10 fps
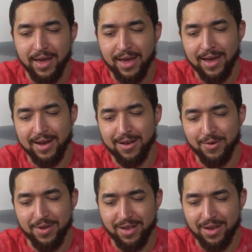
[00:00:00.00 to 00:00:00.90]
And I
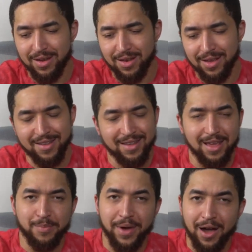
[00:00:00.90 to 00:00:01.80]
know it's such thing as
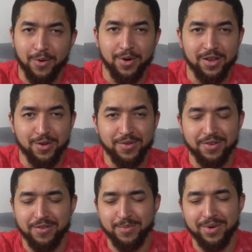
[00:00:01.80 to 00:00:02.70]
like power
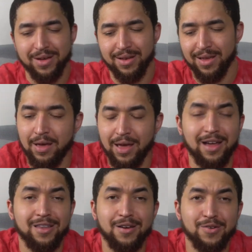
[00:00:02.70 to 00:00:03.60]
users, but
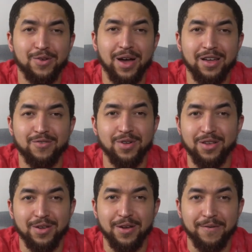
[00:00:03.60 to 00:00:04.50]
how long are you guys really
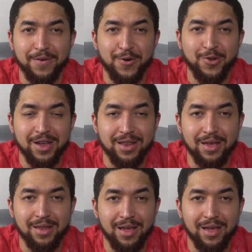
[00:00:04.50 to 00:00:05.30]
on your phone like that?